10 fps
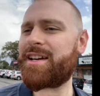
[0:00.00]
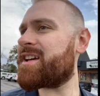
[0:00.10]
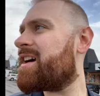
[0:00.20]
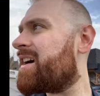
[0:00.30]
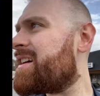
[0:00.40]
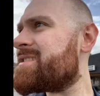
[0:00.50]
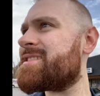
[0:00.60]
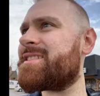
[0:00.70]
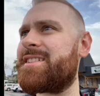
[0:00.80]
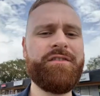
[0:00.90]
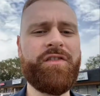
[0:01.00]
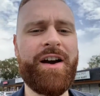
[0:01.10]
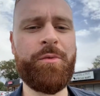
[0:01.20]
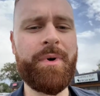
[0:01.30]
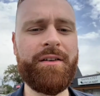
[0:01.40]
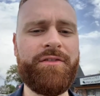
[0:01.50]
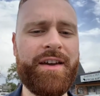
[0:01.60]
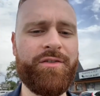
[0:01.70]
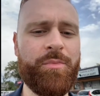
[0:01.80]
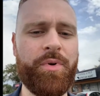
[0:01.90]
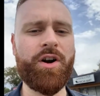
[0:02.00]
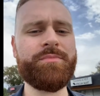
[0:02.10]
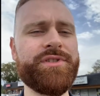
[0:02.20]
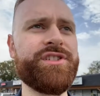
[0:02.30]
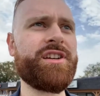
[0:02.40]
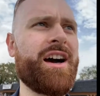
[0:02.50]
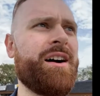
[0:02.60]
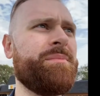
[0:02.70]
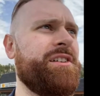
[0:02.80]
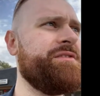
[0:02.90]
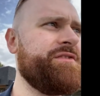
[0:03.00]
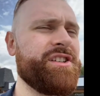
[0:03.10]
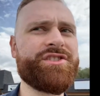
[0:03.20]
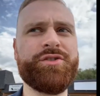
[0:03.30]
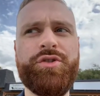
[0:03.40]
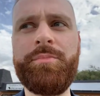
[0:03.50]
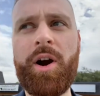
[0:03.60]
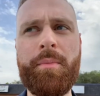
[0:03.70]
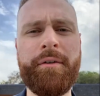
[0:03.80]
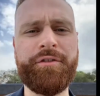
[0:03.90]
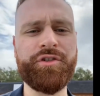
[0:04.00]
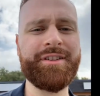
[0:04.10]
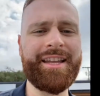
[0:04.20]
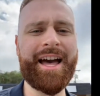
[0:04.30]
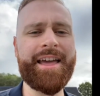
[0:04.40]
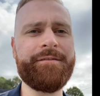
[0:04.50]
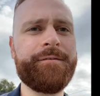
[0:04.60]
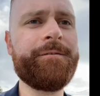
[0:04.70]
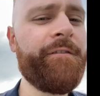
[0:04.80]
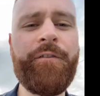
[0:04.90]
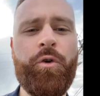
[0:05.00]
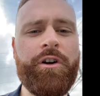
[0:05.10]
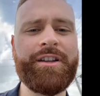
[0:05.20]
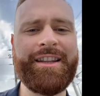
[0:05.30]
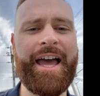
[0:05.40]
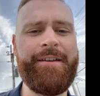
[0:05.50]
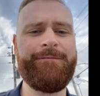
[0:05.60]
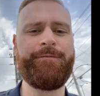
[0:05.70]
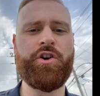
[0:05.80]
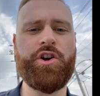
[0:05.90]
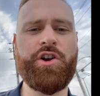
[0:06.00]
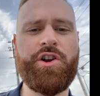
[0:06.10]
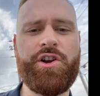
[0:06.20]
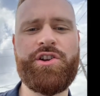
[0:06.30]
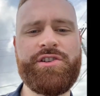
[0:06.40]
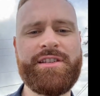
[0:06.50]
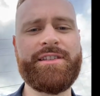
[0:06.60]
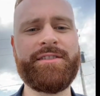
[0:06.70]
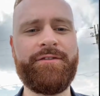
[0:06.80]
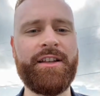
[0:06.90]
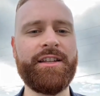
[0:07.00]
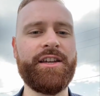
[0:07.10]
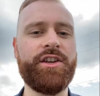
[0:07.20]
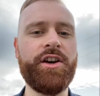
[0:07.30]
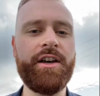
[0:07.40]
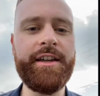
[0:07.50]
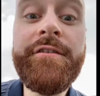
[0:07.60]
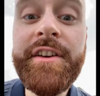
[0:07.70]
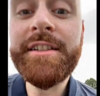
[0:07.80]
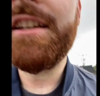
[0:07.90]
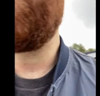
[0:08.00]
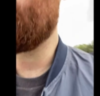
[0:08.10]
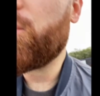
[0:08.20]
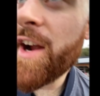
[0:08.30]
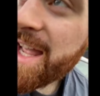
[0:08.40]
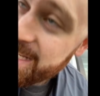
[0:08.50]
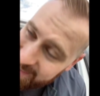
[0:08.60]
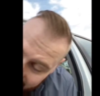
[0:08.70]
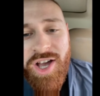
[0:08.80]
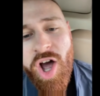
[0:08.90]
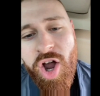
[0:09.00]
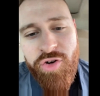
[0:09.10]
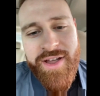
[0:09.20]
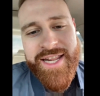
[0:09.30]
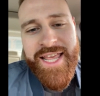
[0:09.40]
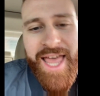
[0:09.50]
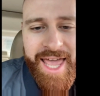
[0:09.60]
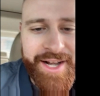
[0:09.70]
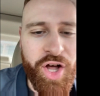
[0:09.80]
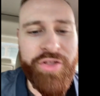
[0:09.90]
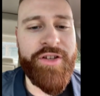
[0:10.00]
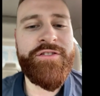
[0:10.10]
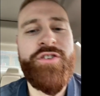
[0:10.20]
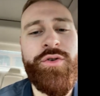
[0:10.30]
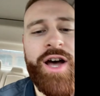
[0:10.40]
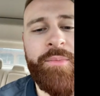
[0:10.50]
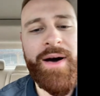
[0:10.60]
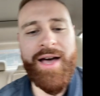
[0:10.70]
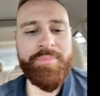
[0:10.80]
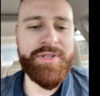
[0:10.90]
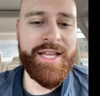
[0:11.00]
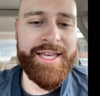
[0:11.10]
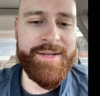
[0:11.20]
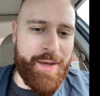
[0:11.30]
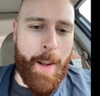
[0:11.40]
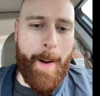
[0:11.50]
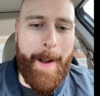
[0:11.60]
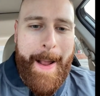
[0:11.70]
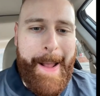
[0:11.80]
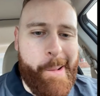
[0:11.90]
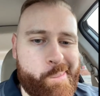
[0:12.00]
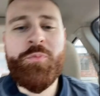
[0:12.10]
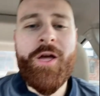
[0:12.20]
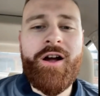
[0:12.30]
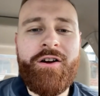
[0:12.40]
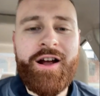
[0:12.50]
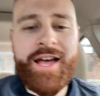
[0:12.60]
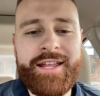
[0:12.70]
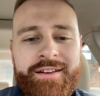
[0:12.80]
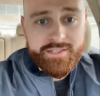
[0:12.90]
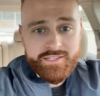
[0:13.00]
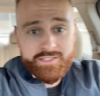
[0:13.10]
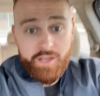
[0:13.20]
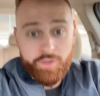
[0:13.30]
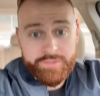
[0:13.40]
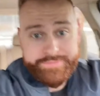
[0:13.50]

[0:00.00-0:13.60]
the cut. Found my favorite barber shop. Official barber for life. For lifers. Feeling good, feeling great. Already ate all the food on my plate. Okay, all right. So,